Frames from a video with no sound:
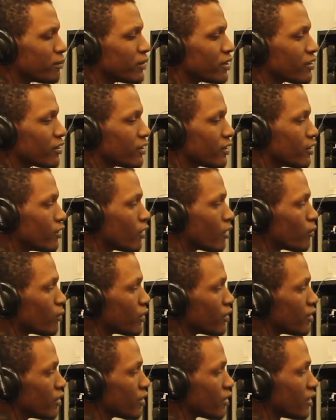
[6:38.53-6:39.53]
a month ago. I
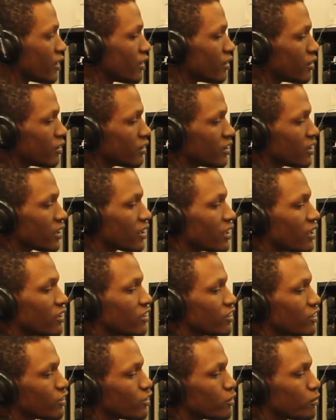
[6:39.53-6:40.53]
wanted to check
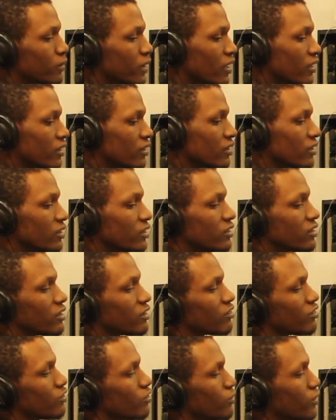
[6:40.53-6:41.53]
out his show, but I didn't get a
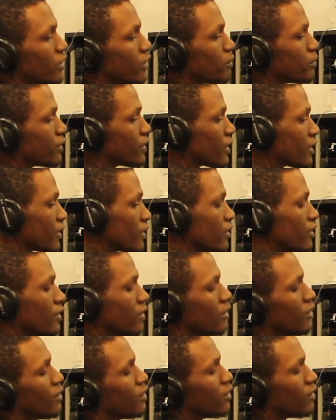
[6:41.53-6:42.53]
chance to do that. But like,
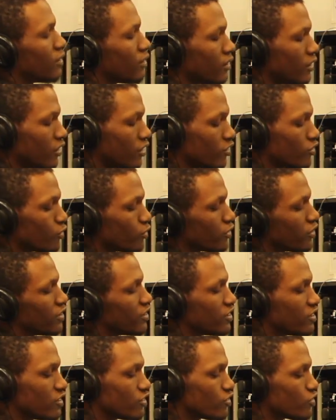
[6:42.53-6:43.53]
touring
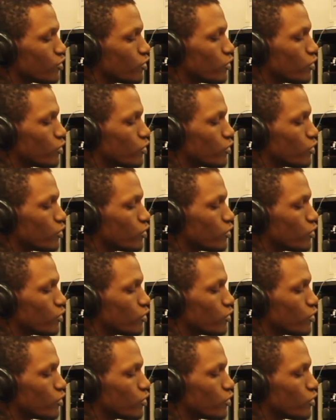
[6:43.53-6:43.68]
is just